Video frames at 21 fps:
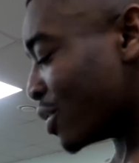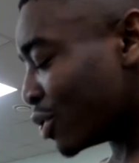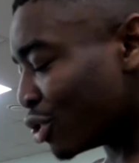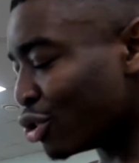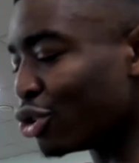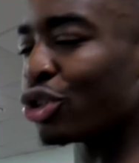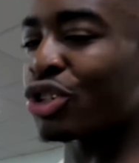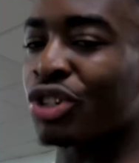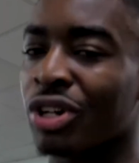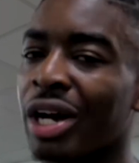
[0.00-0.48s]

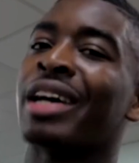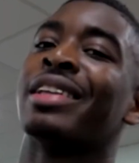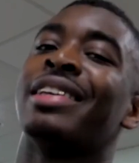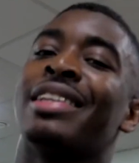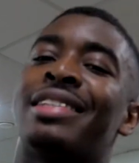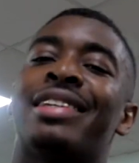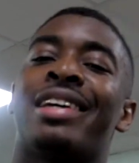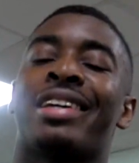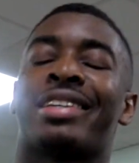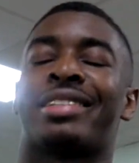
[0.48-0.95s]
You try
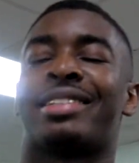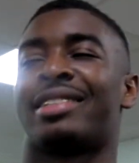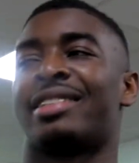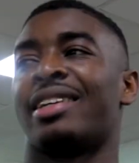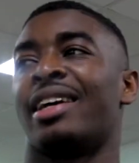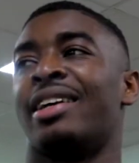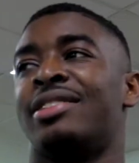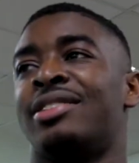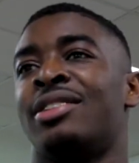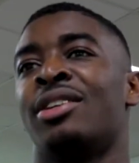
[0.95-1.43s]
this
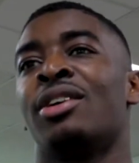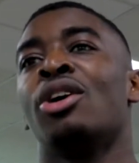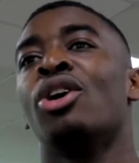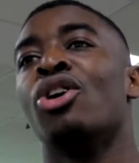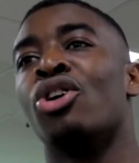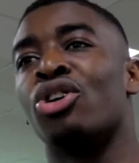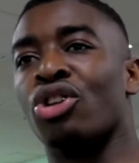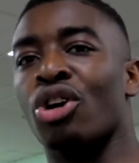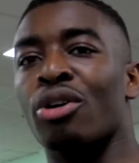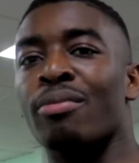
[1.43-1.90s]
exercise,
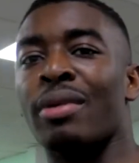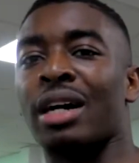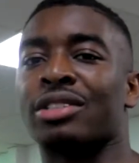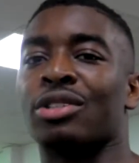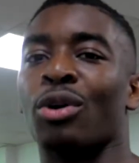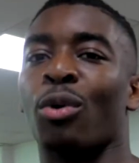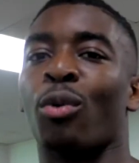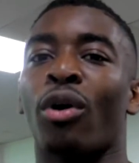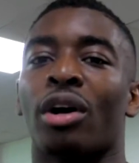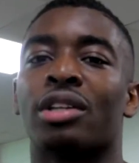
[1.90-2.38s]
no
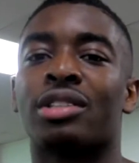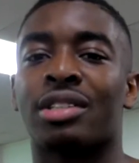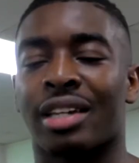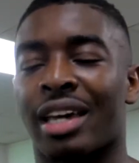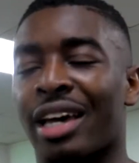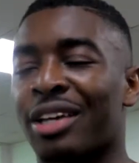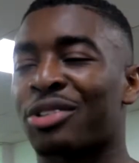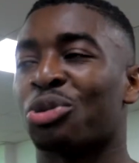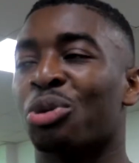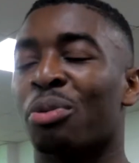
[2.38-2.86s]
matter what
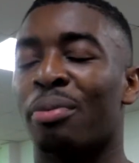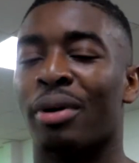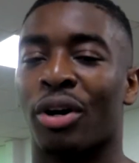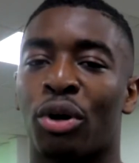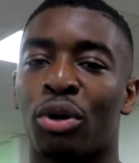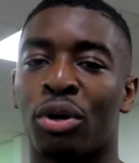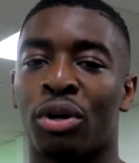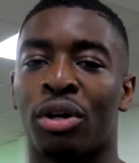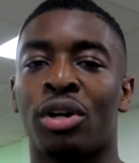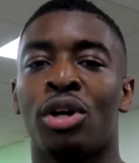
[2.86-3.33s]

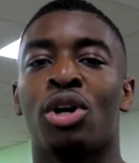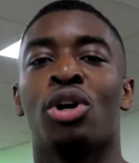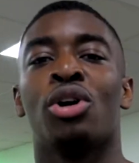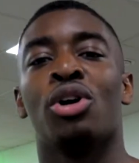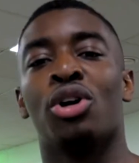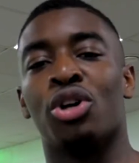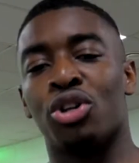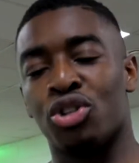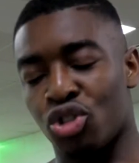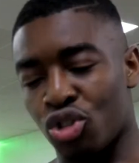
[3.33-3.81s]
kettlebell,
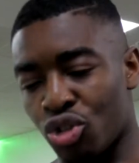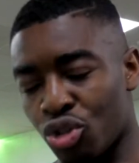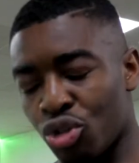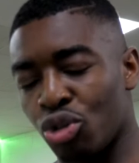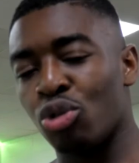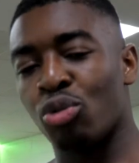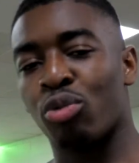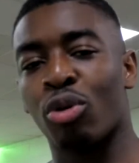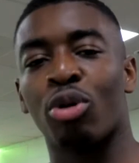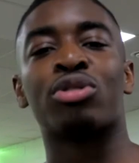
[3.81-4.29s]

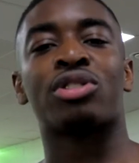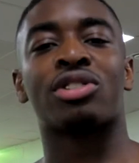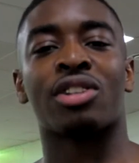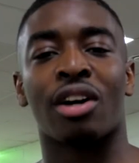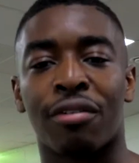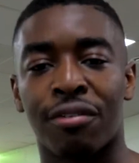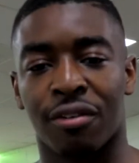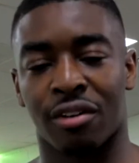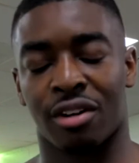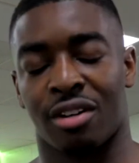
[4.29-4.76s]
you will
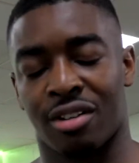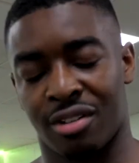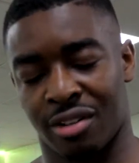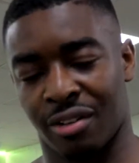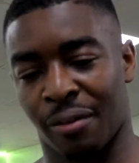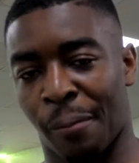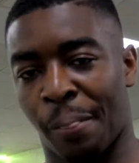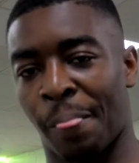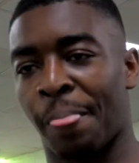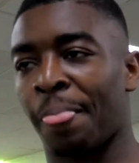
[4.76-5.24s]
suffer.
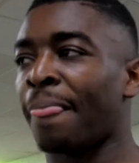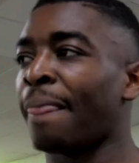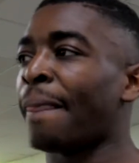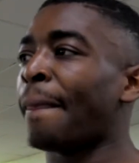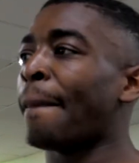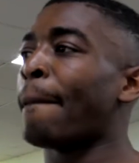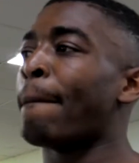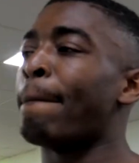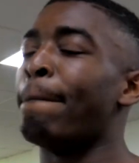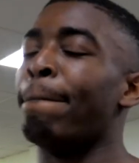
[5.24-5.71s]

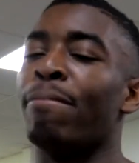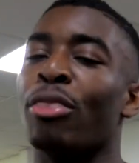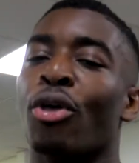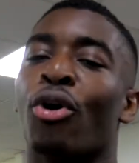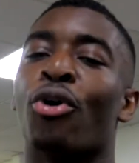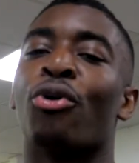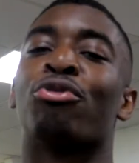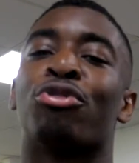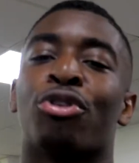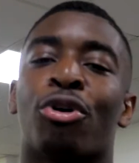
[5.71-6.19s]

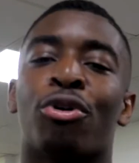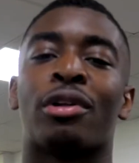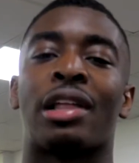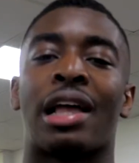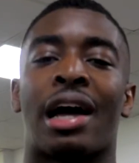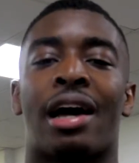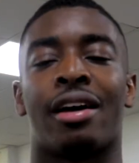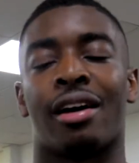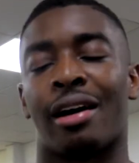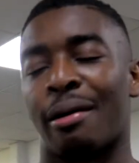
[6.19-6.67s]
No
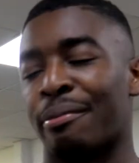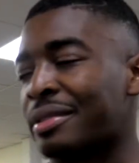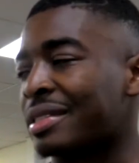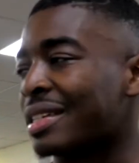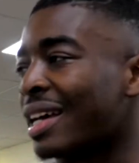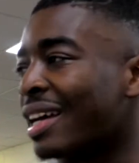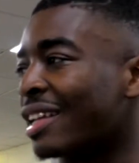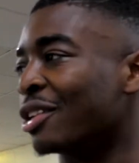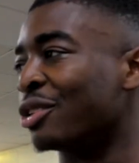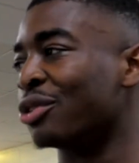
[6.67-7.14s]
lie, I'm
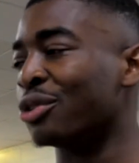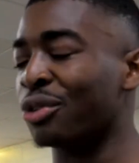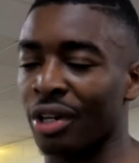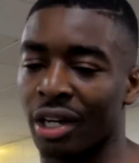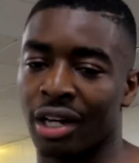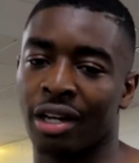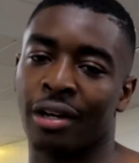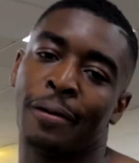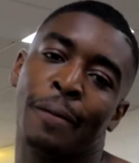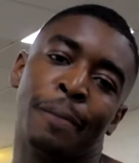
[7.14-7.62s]
telling you,
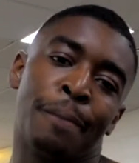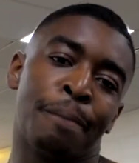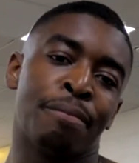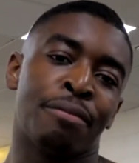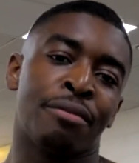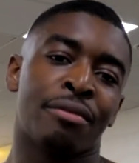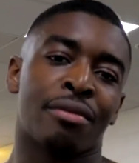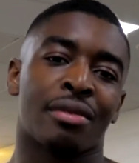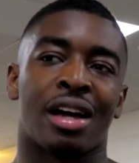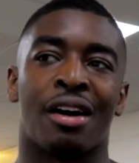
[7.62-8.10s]
yeah?
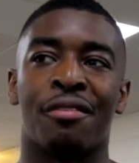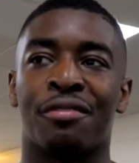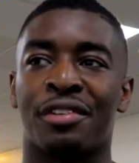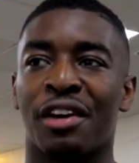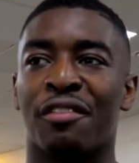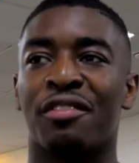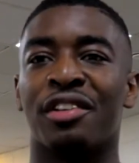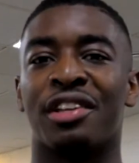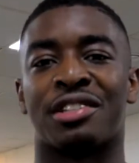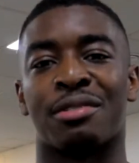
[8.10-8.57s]
I've
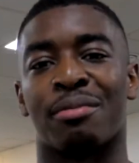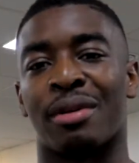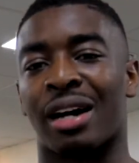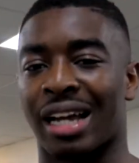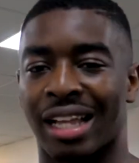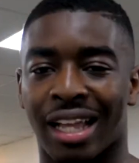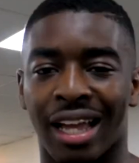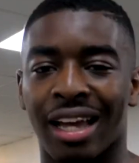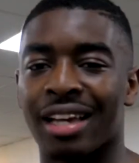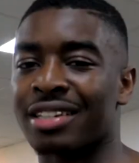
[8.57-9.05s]
given it to my
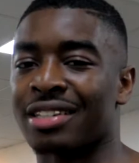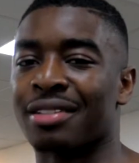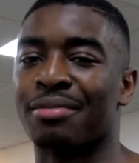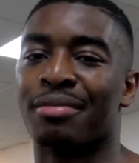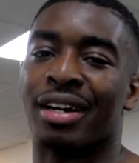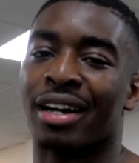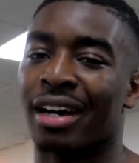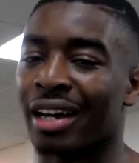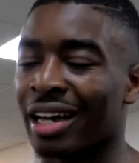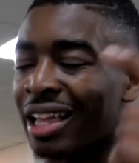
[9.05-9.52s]
clients, and
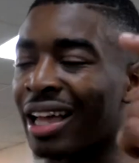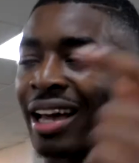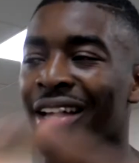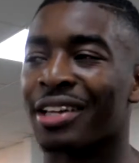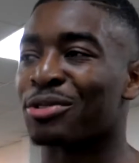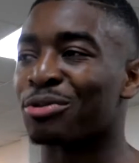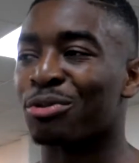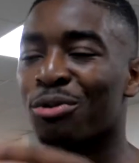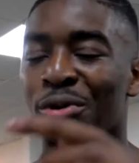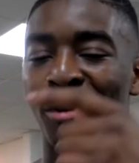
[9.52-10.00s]
my
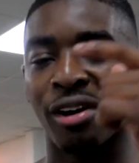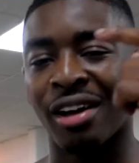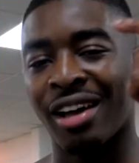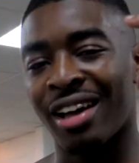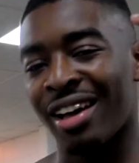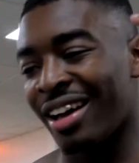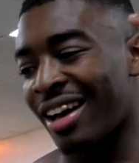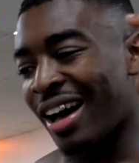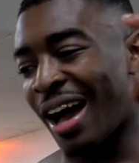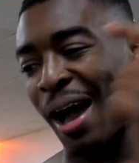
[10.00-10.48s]
clients will
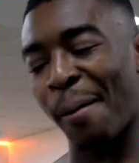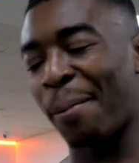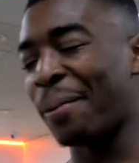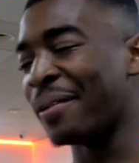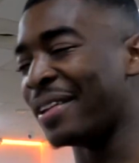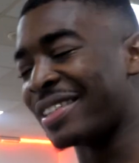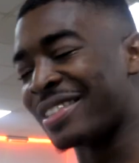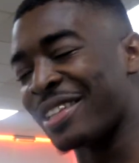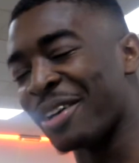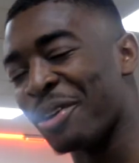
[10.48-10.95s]

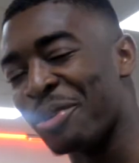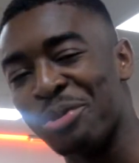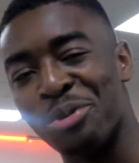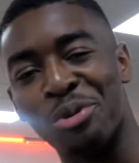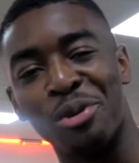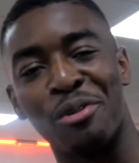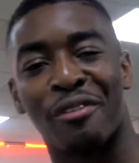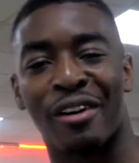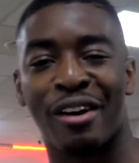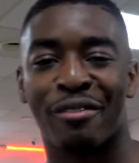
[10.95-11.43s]
happily tell
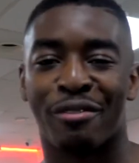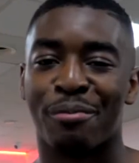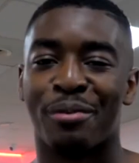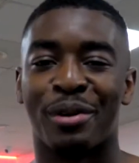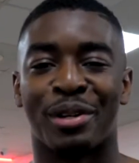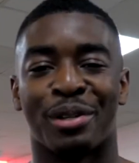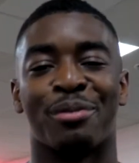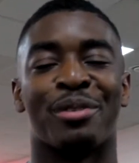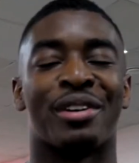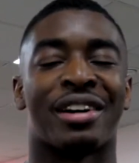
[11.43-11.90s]
you, if I ever
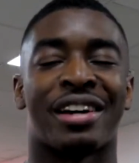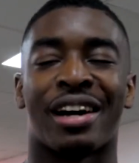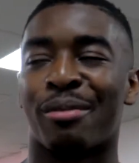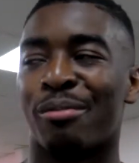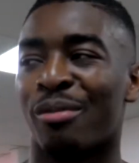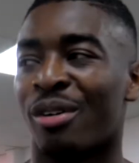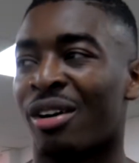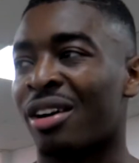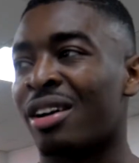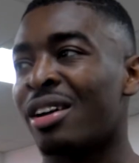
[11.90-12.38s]
bring them on
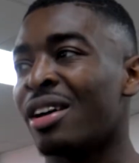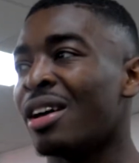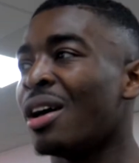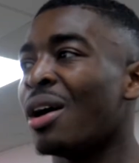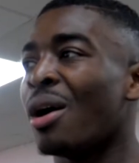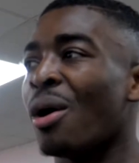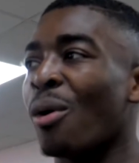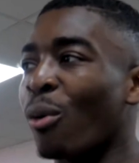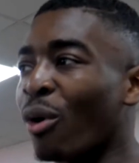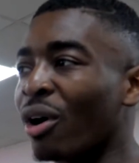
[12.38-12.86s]
camera,
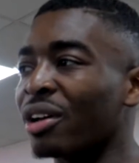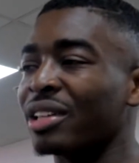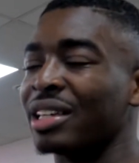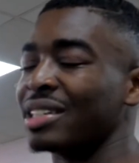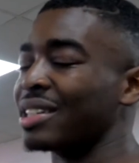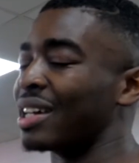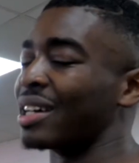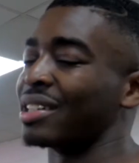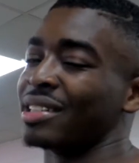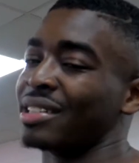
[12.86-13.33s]
what
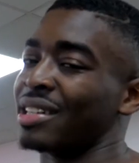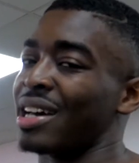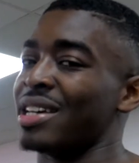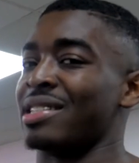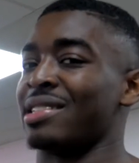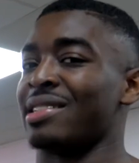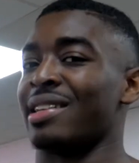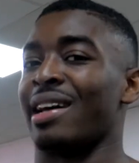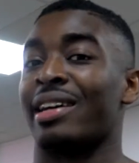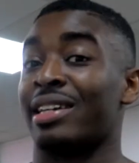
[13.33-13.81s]
this
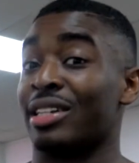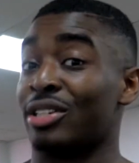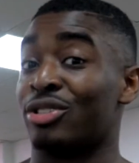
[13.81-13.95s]
exercise is like.